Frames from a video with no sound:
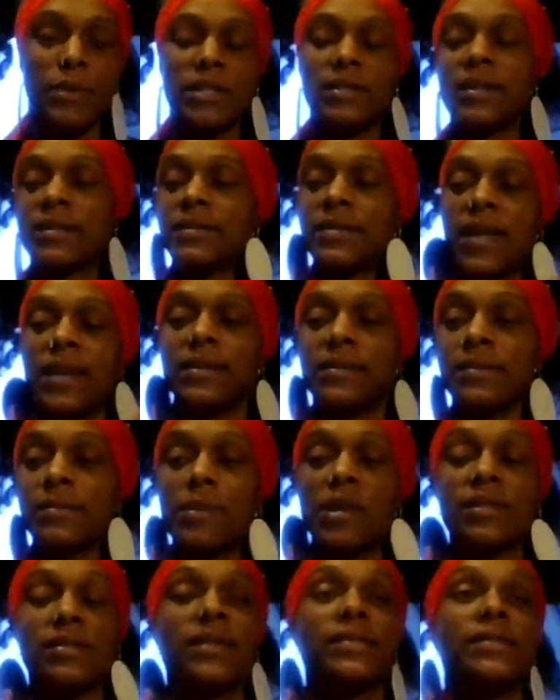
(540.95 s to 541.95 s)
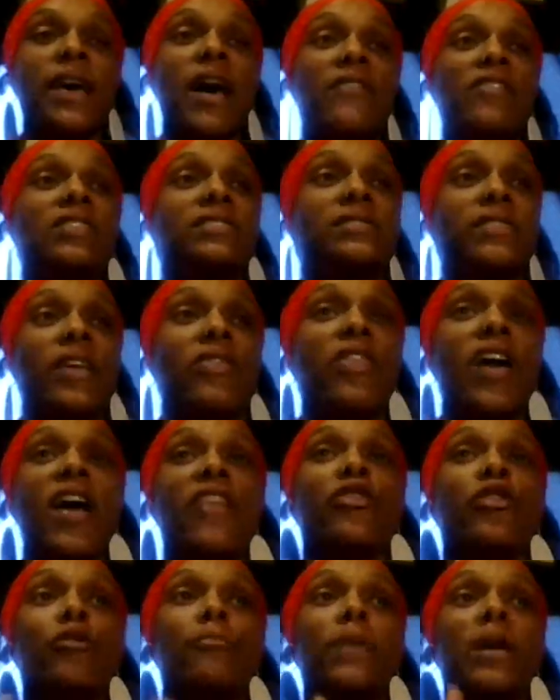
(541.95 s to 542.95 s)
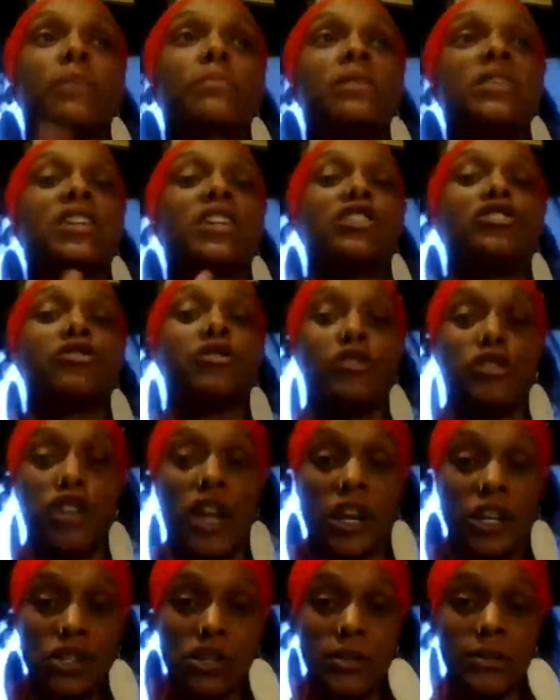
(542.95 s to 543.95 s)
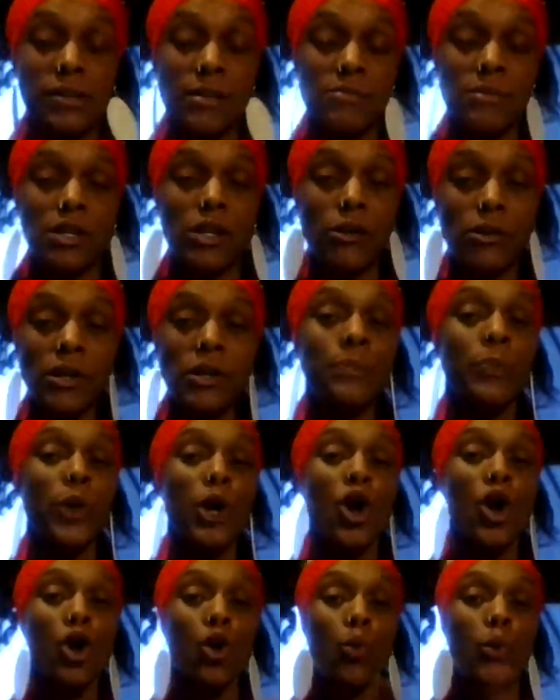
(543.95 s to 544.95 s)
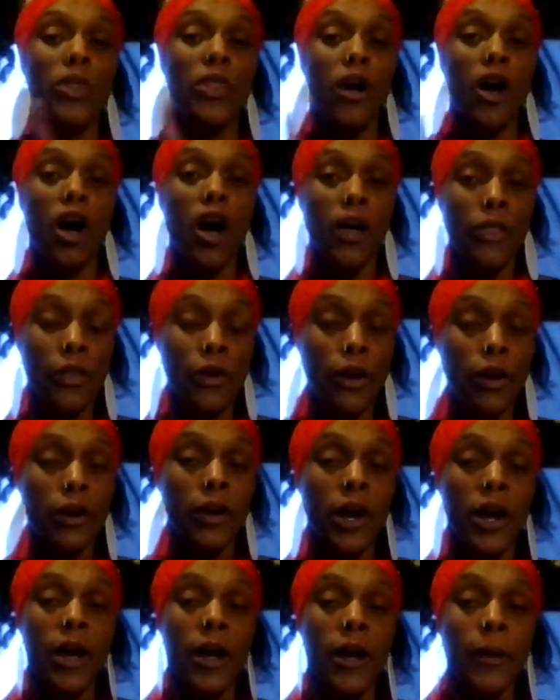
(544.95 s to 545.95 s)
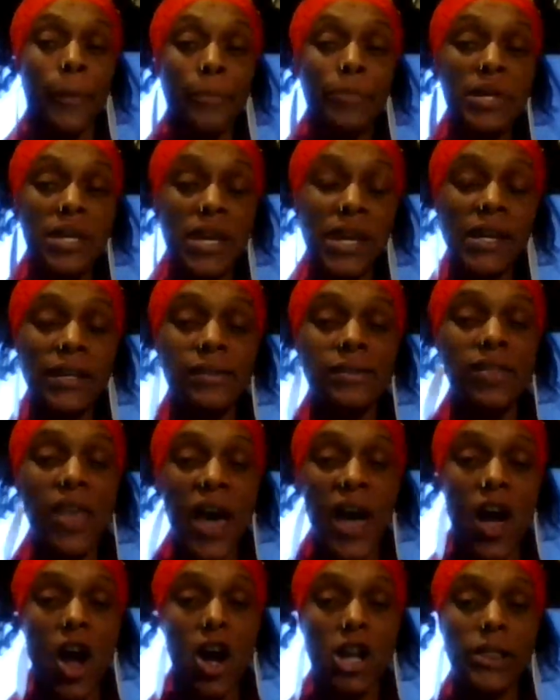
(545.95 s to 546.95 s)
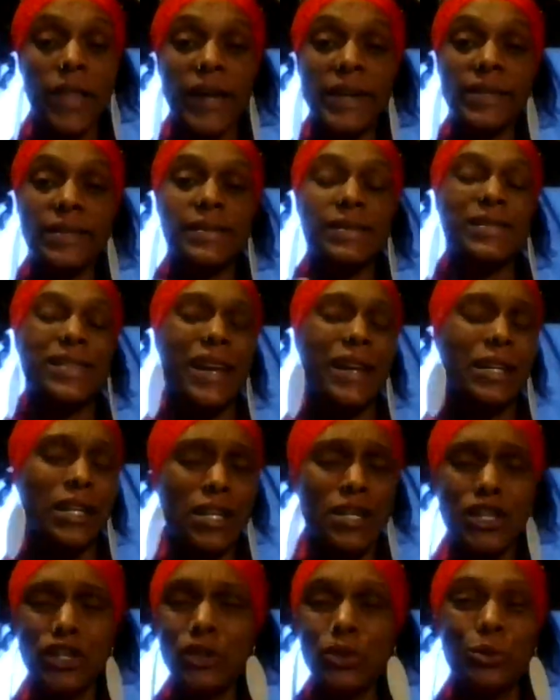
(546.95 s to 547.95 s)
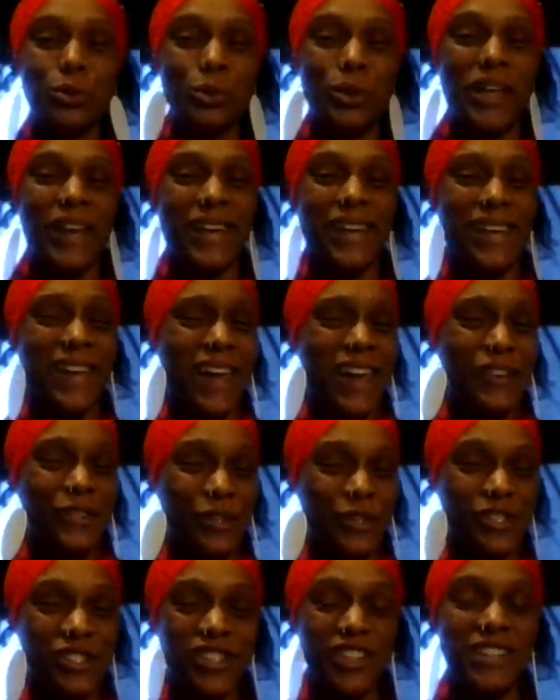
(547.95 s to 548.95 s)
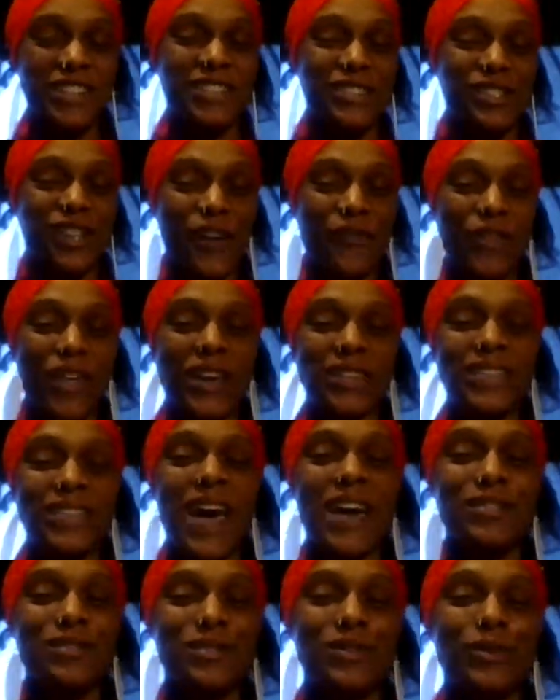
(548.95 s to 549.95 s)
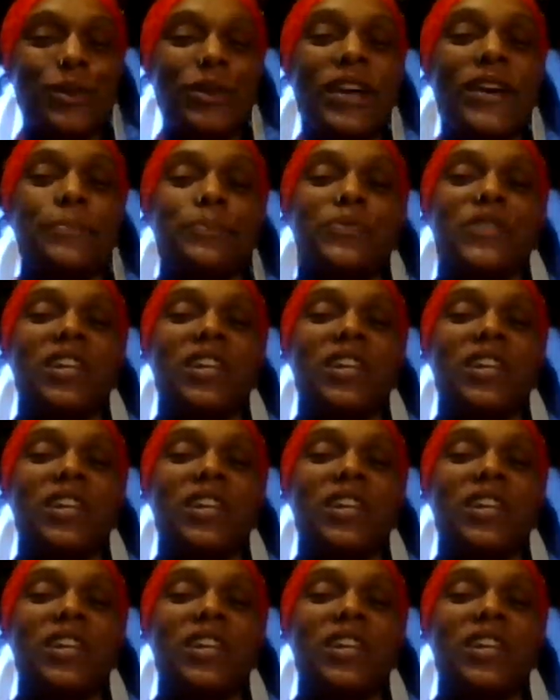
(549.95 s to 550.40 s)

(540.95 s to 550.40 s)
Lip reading: sense, that doesn't make sense. Having said that, there may be interjections I'm hearing with other beings that are like sending you like energy and stuff like that. So like,